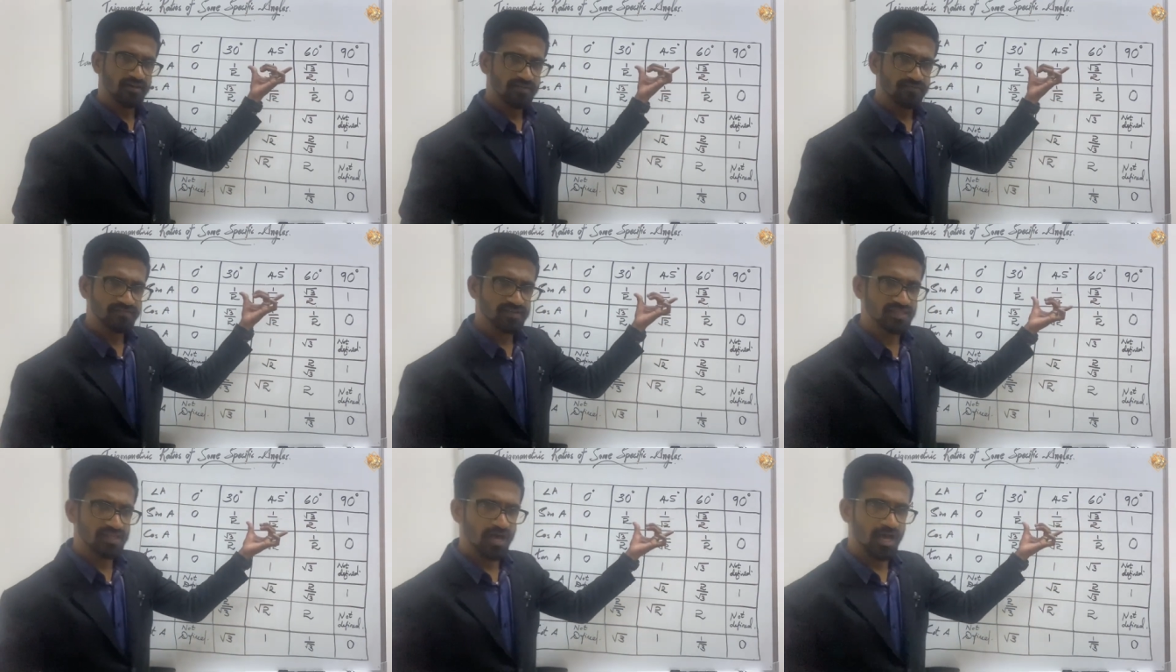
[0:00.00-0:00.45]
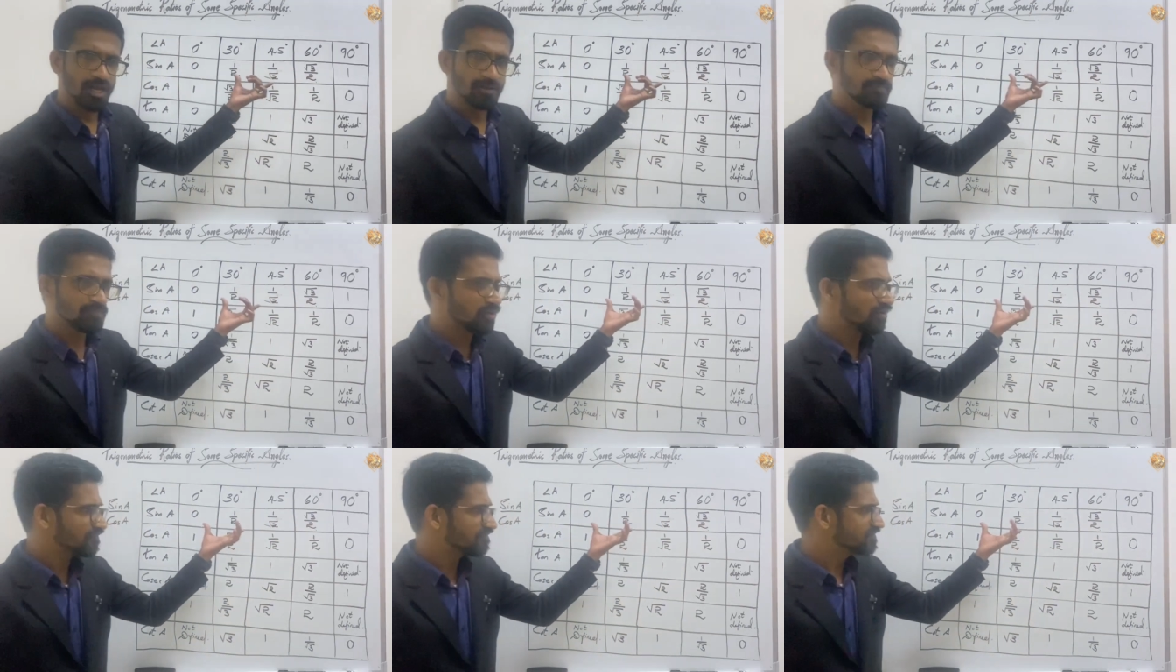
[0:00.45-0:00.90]
With the
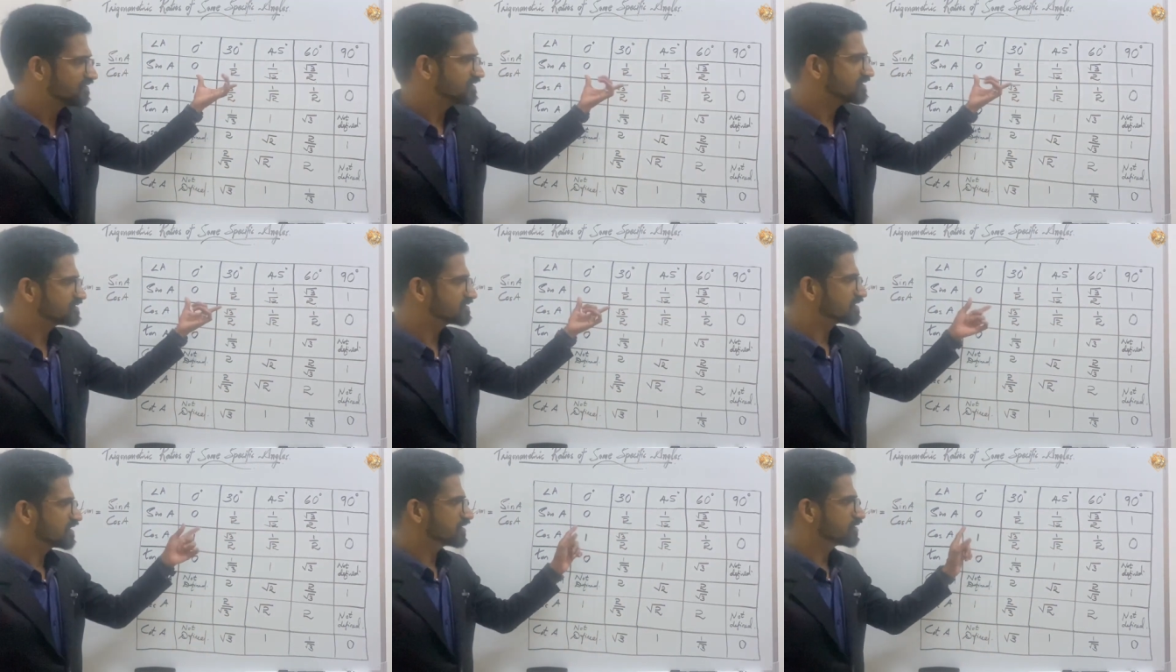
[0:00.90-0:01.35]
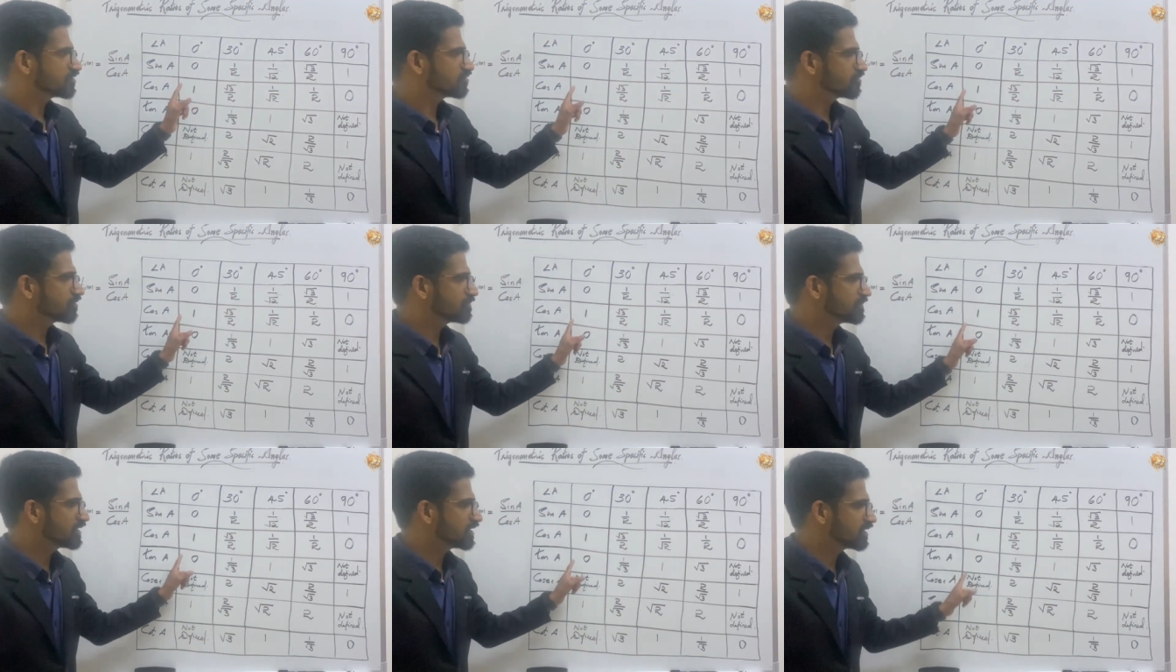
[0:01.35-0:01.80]
help of this, you
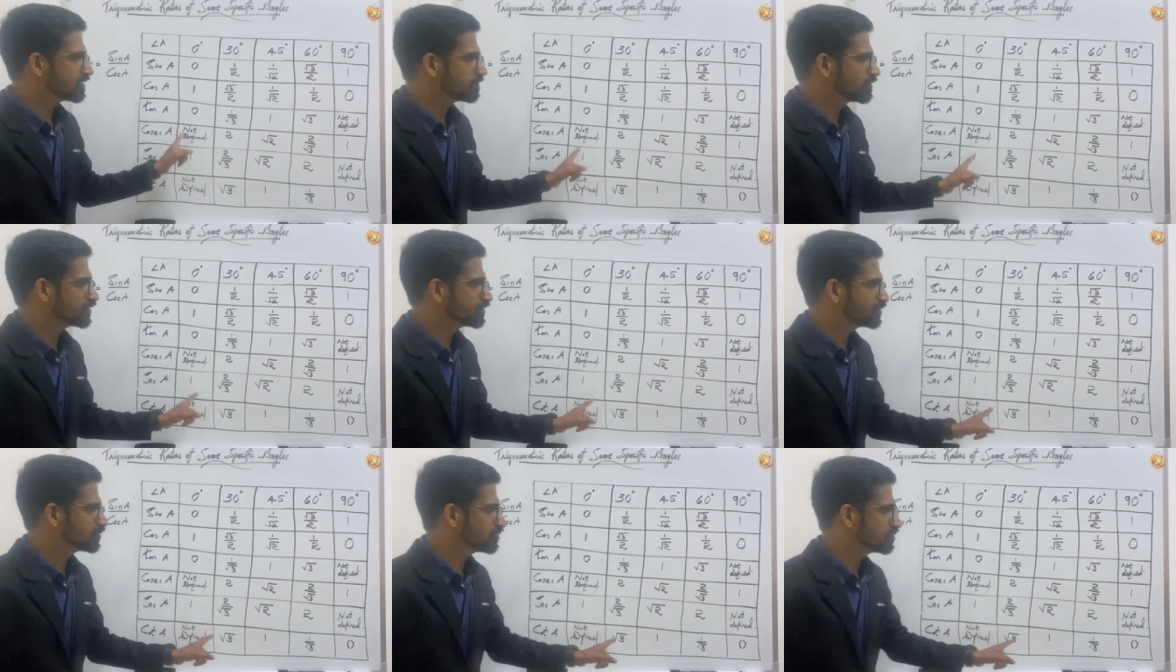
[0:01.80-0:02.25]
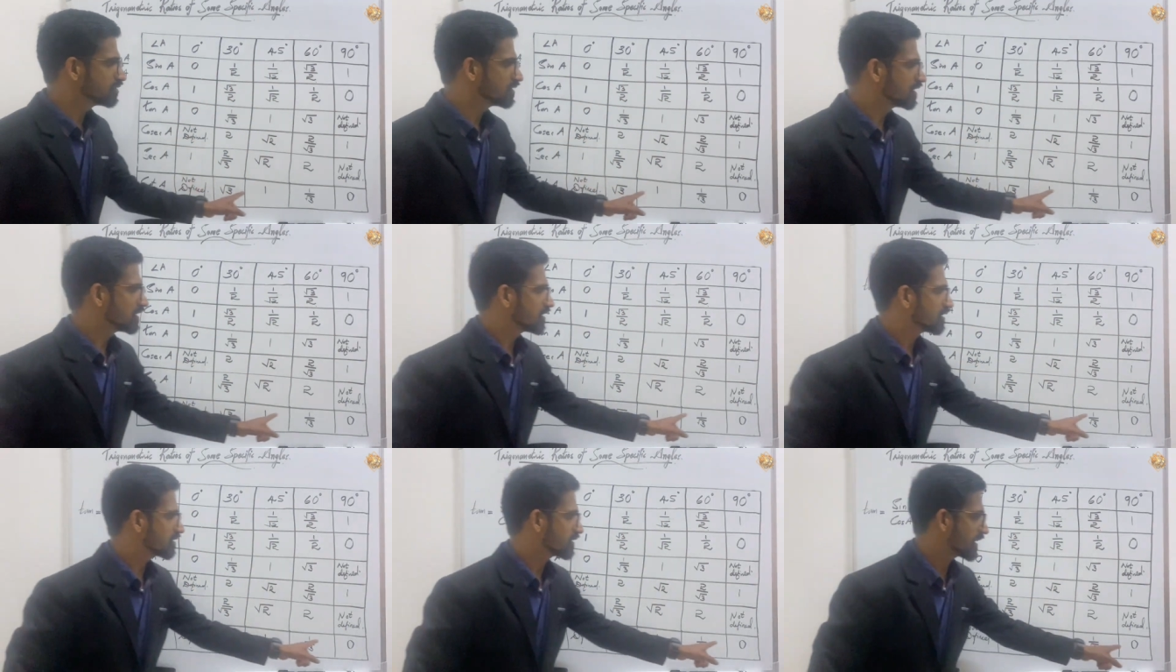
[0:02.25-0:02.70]
will be able
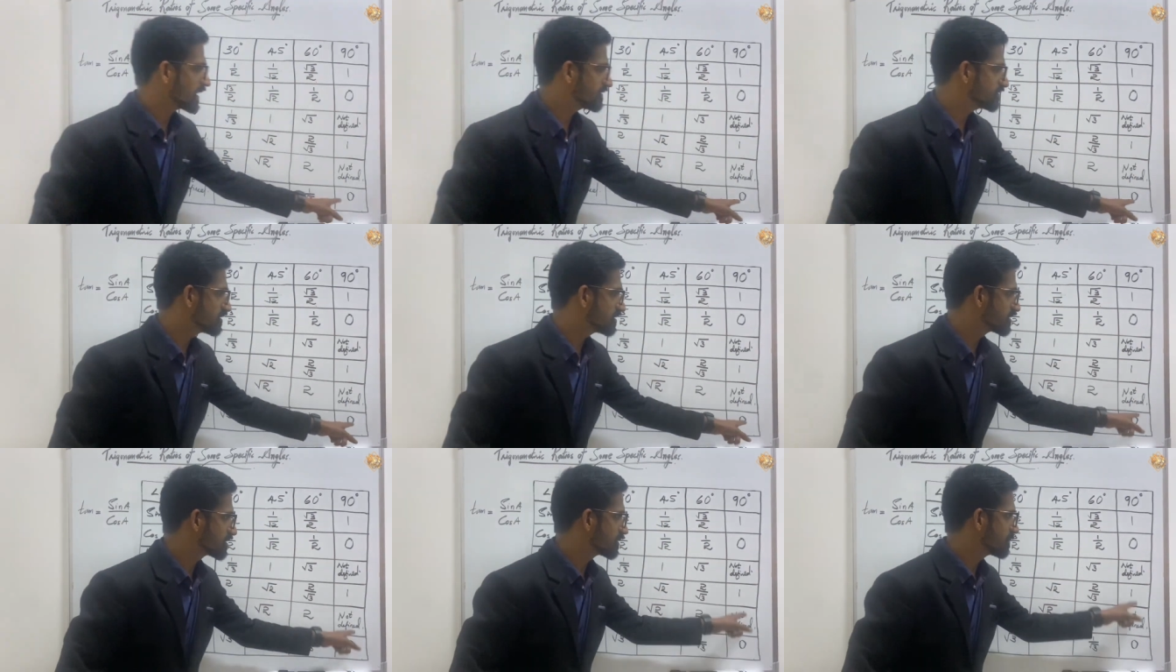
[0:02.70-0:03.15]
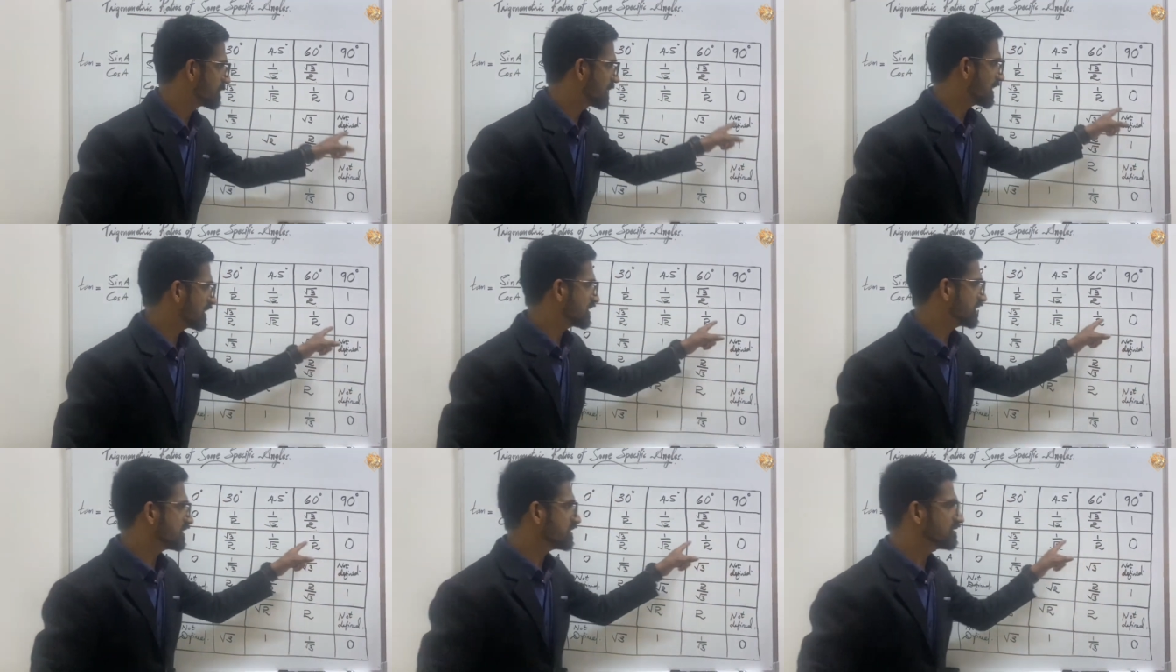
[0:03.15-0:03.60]
to write the
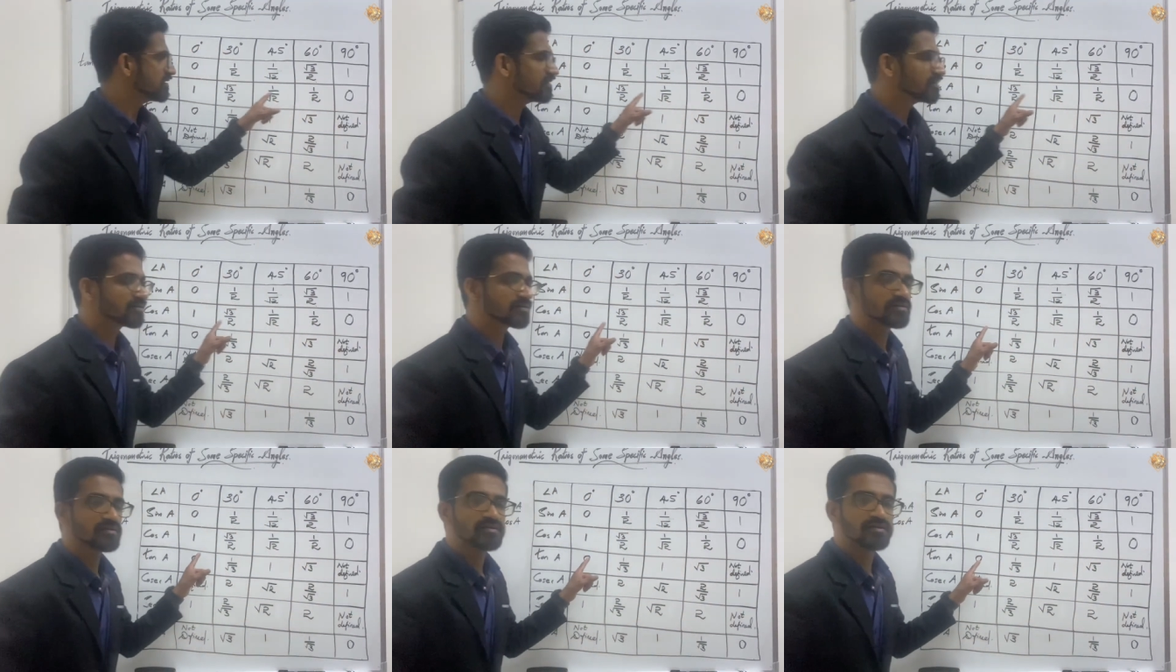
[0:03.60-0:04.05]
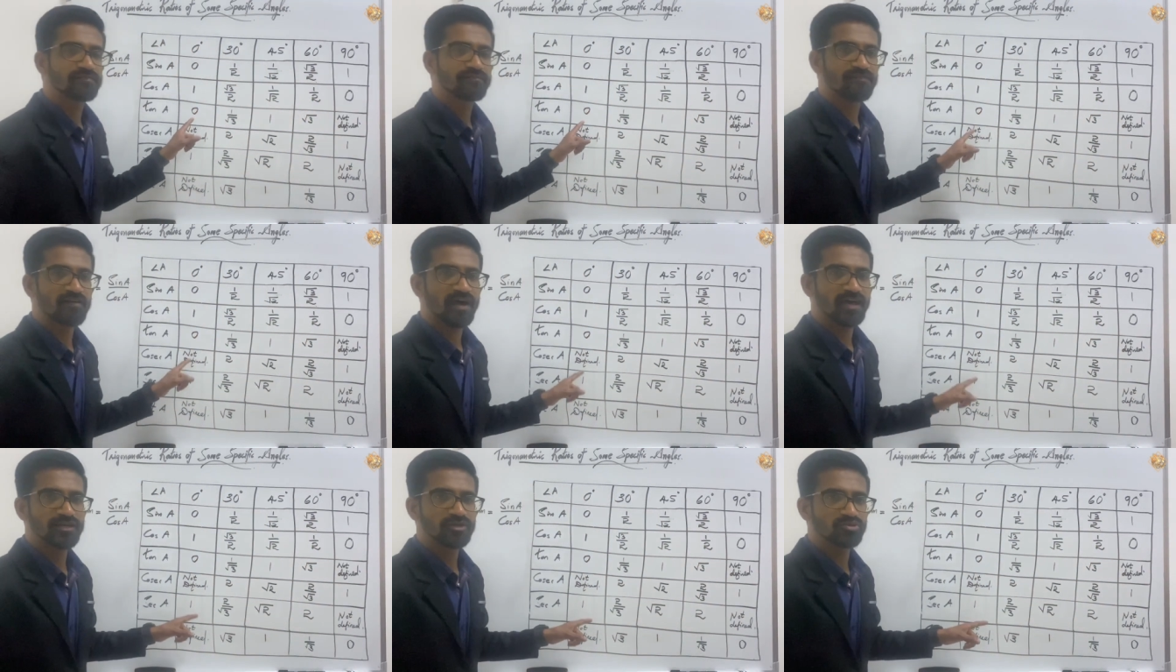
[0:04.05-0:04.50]
remaining
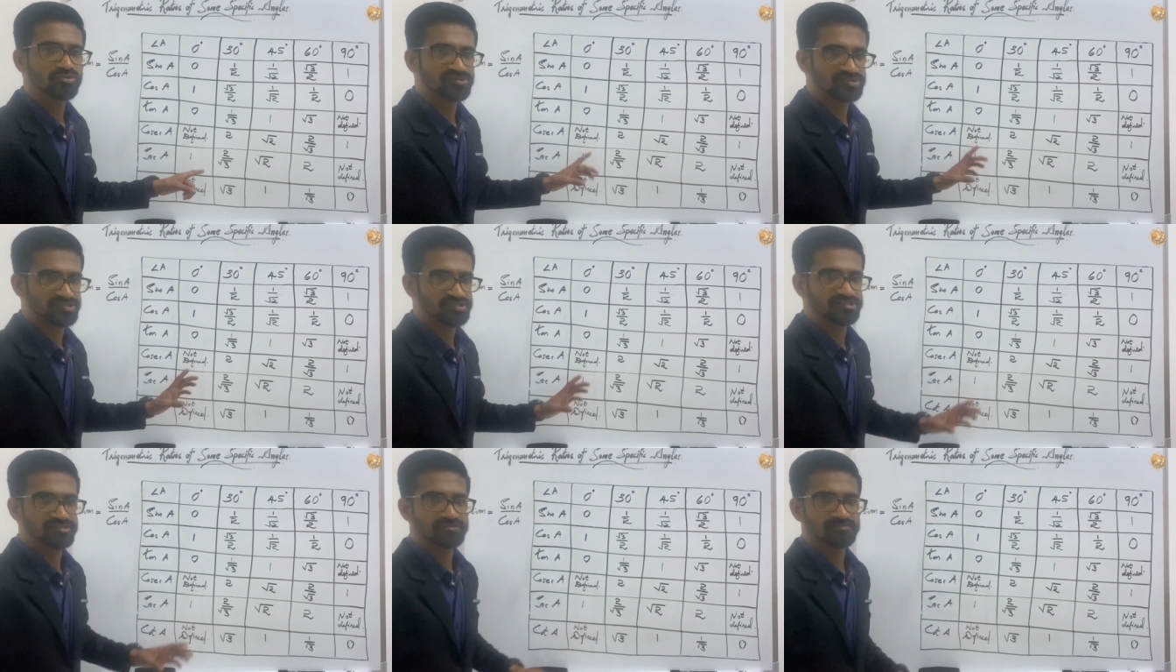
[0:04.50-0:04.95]
values.